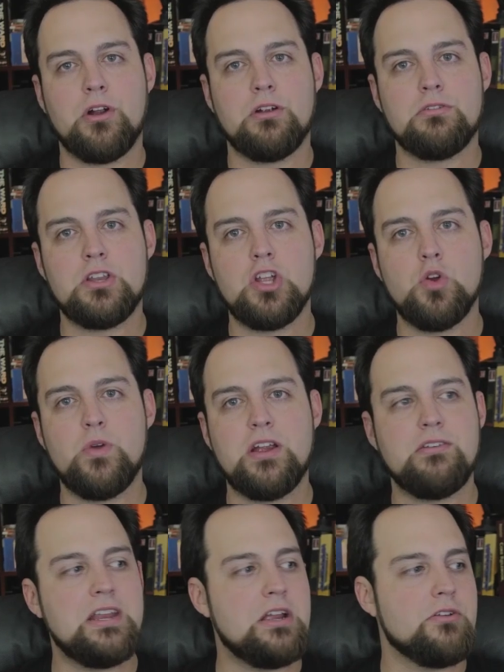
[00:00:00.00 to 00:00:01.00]
we're
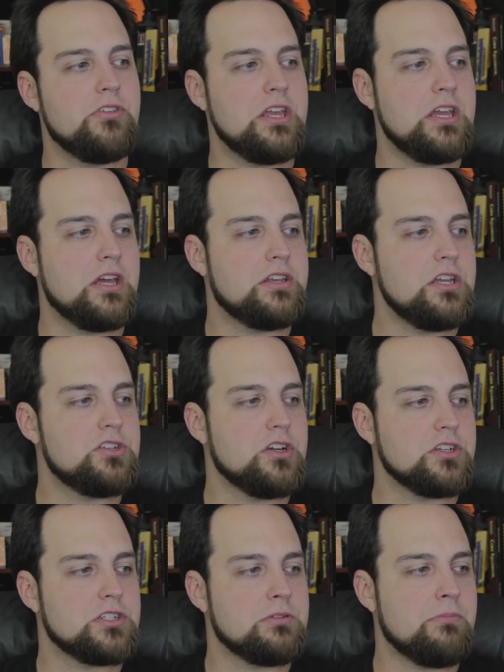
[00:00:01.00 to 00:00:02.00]
nowhere near the uh,
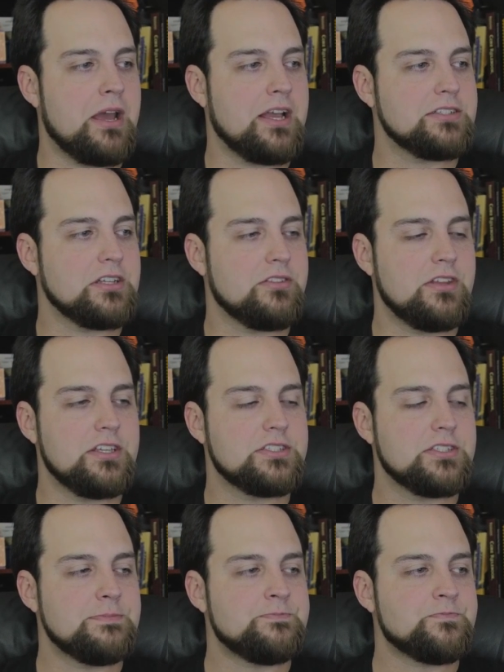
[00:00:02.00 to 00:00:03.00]
T-junction max on
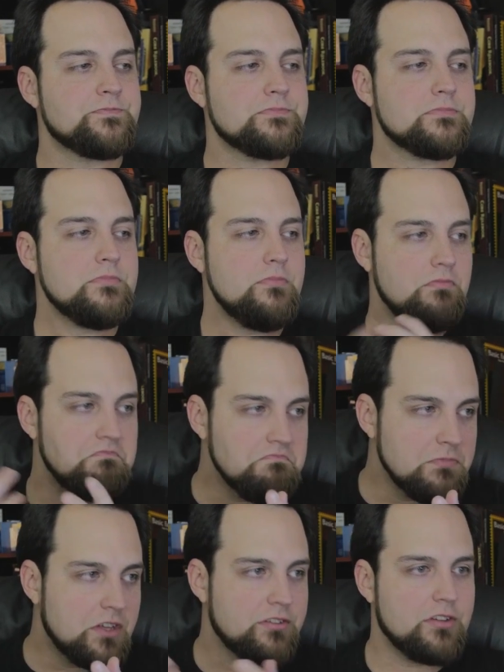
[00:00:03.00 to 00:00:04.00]
this,
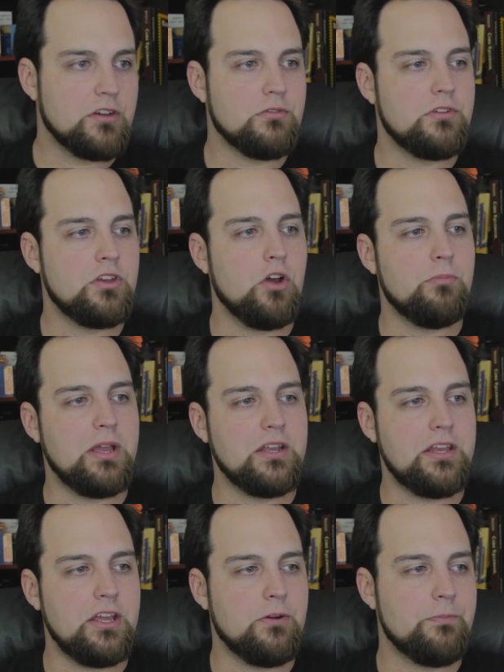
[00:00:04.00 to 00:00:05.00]
so no
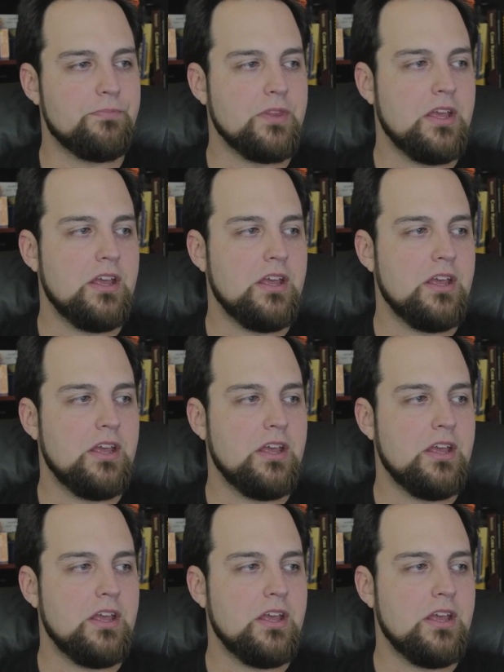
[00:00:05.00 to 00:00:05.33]
big deal.